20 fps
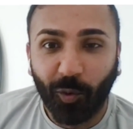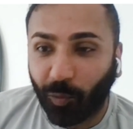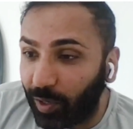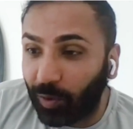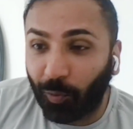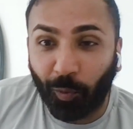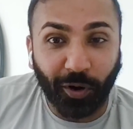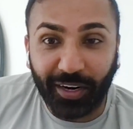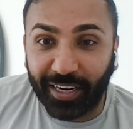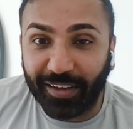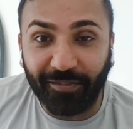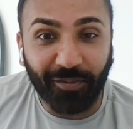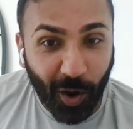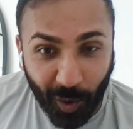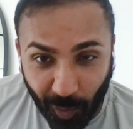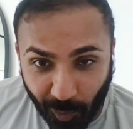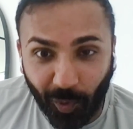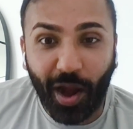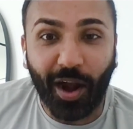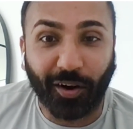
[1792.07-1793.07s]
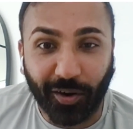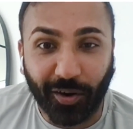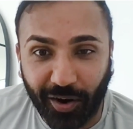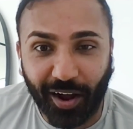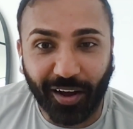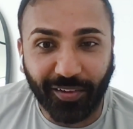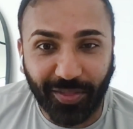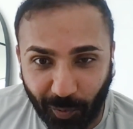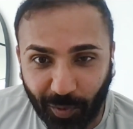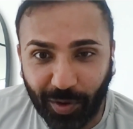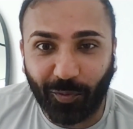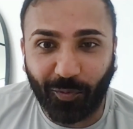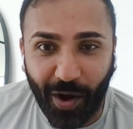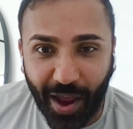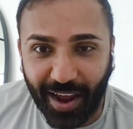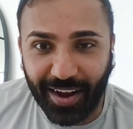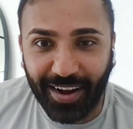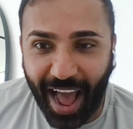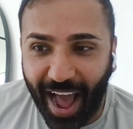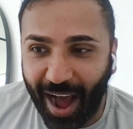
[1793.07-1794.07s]
we weren't even aware of, that we
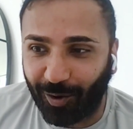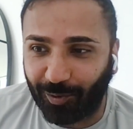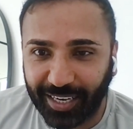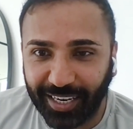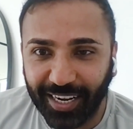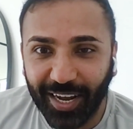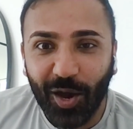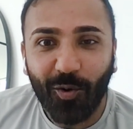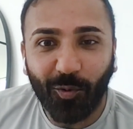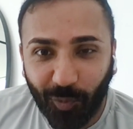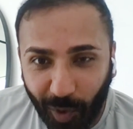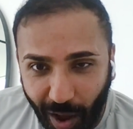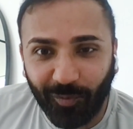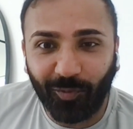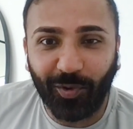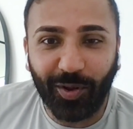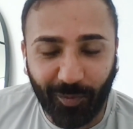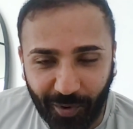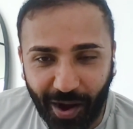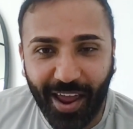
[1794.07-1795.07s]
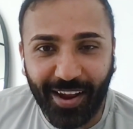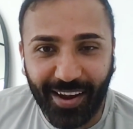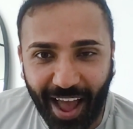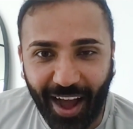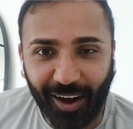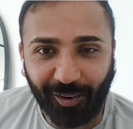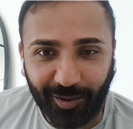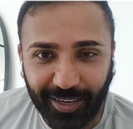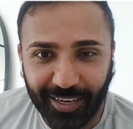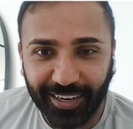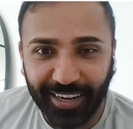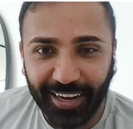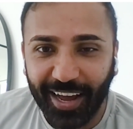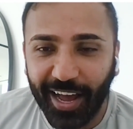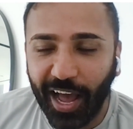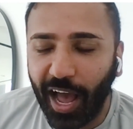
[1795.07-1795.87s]
ran out when we ran out.